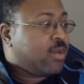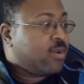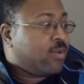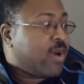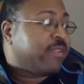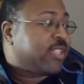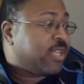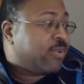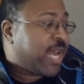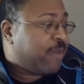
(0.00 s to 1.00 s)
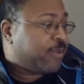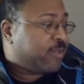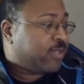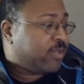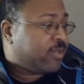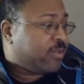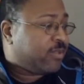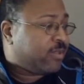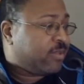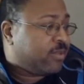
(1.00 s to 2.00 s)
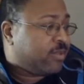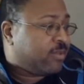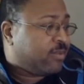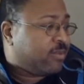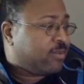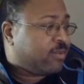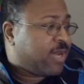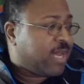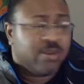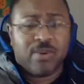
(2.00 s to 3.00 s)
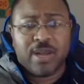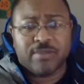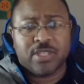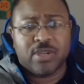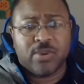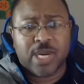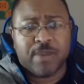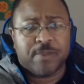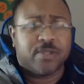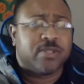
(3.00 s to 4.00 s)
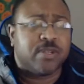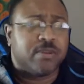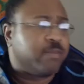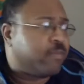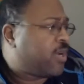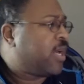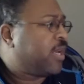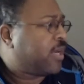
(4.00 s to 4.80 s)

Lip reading: we'll have to see what happens. We'll have to see what happens. But